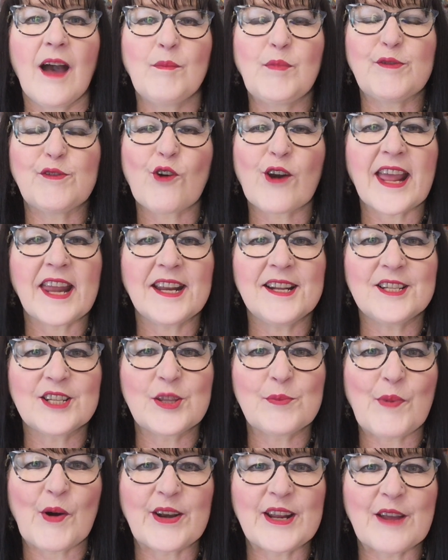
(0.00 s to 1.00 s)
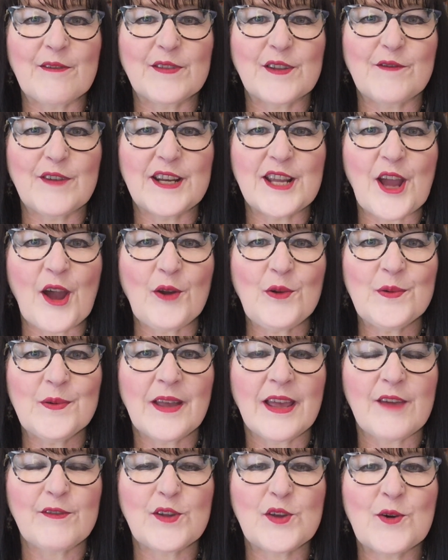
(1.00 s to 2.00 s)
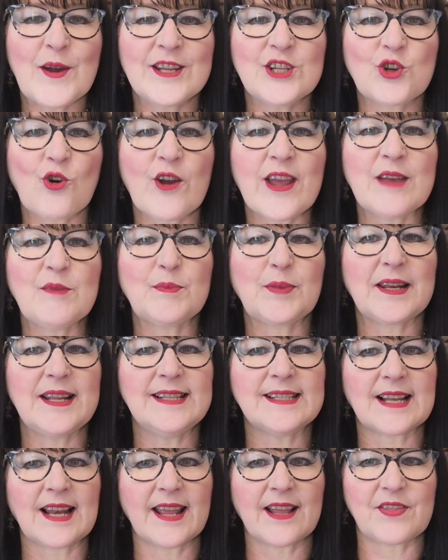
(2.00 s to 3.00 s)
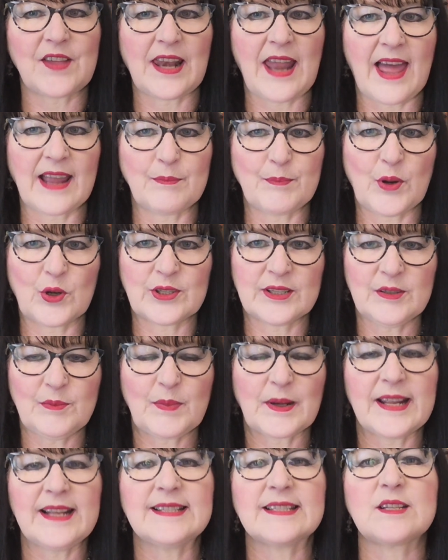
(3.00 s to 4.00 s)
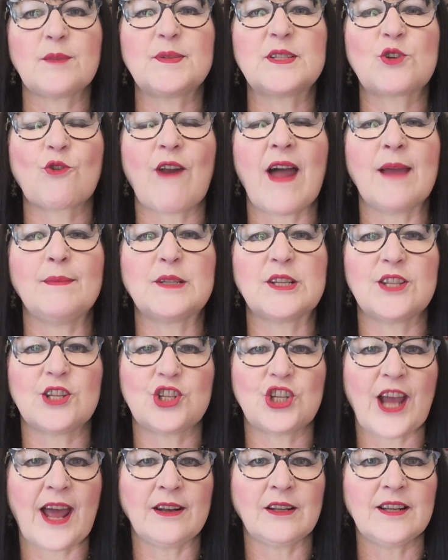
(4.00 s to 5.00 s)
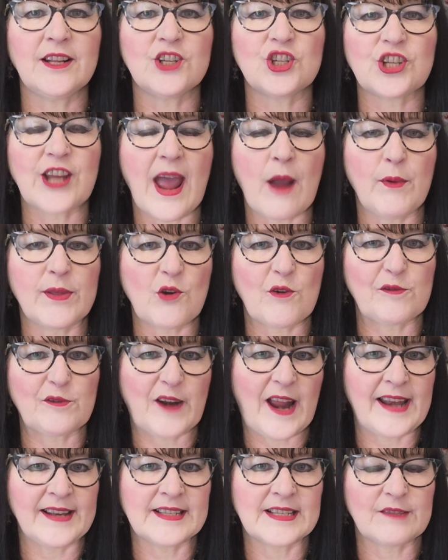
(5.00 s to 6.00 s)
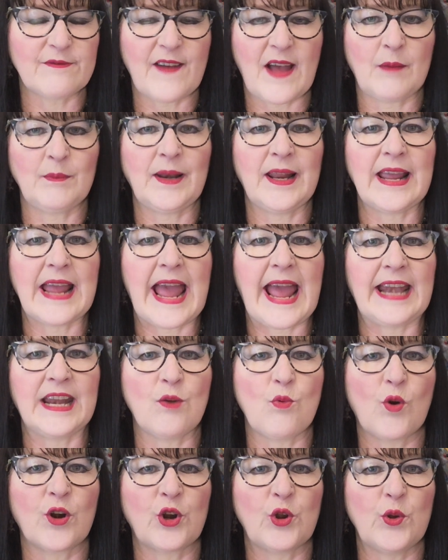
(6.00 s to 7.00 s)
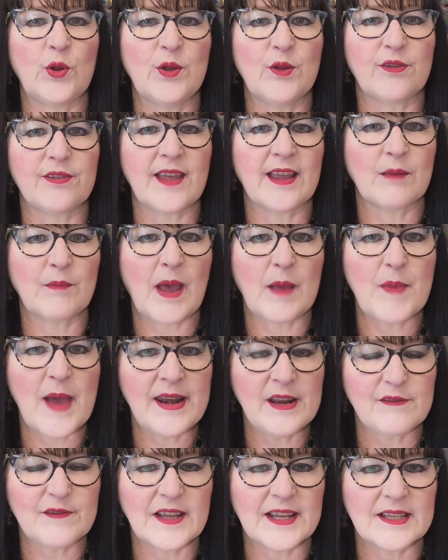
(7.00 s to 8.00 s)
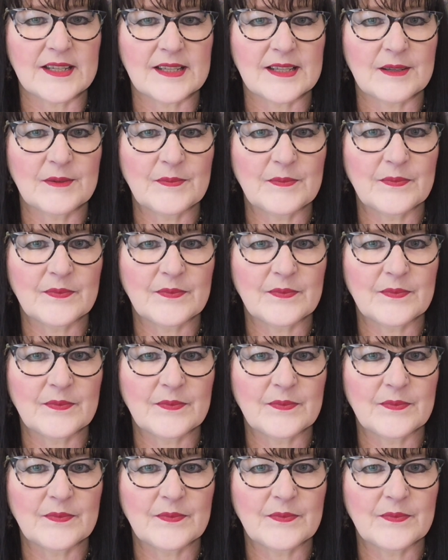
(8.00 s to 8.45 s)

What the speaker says: Before I get into the body of the video, if you enjoy it, please click the like button. Please subscribe to the channel and share with your friends, family, anyone who you think may benefit.